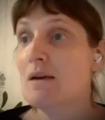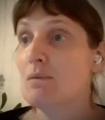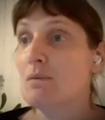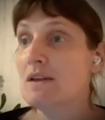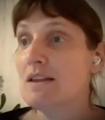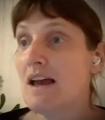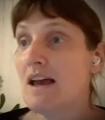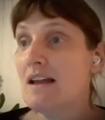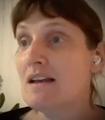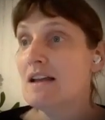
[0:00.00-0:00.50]
We
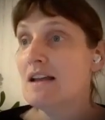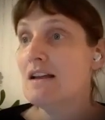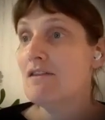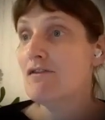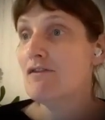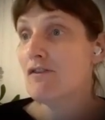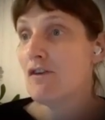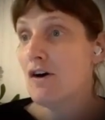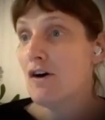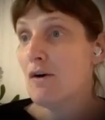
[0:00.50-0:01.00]
then
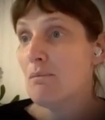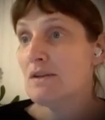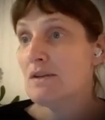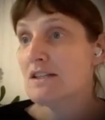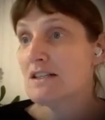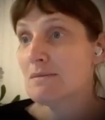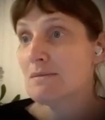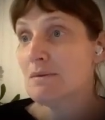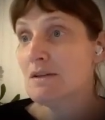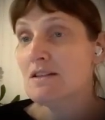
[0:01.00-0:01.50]
inform
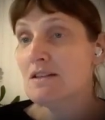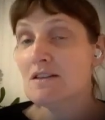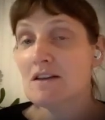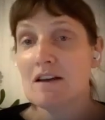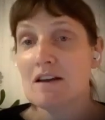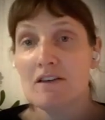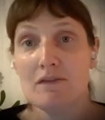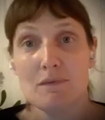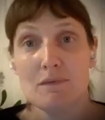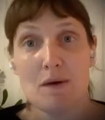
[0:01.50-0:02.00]
participants
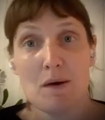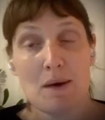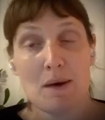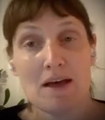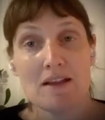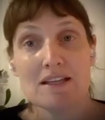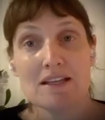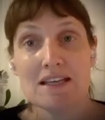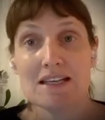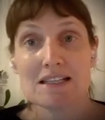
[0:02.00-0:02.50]

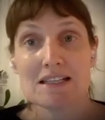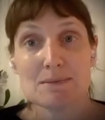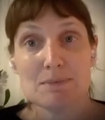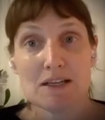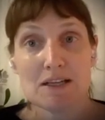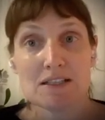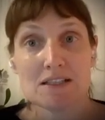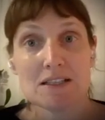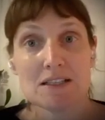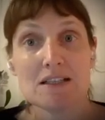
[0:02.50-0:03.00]
about the
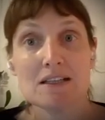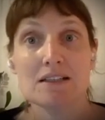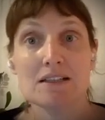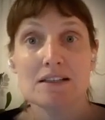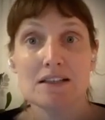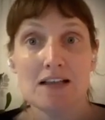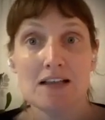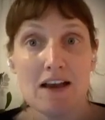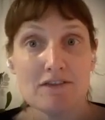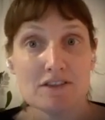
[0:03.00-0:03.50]
expected
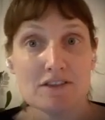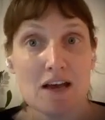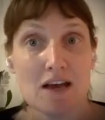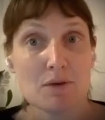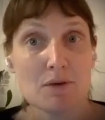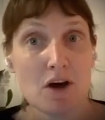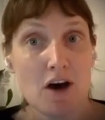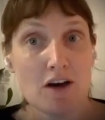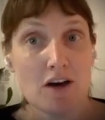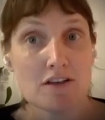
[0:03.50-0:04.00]
lifetime
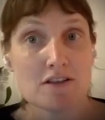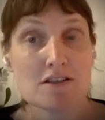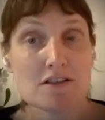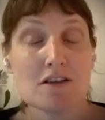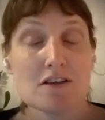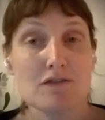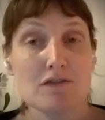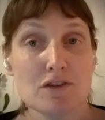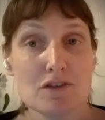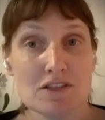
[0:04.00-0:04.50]
costs
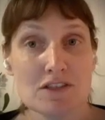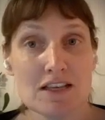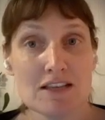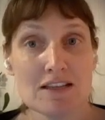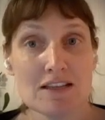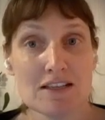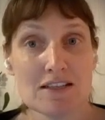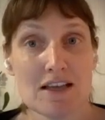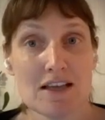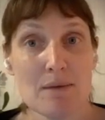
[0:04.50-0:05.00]
of using
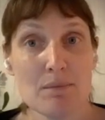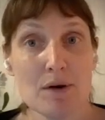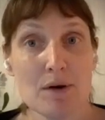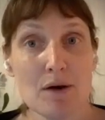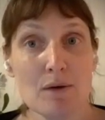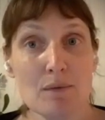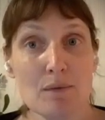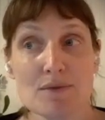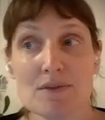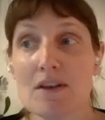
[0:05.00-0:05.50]
these light
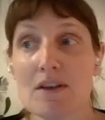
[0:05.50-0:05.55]
bulbs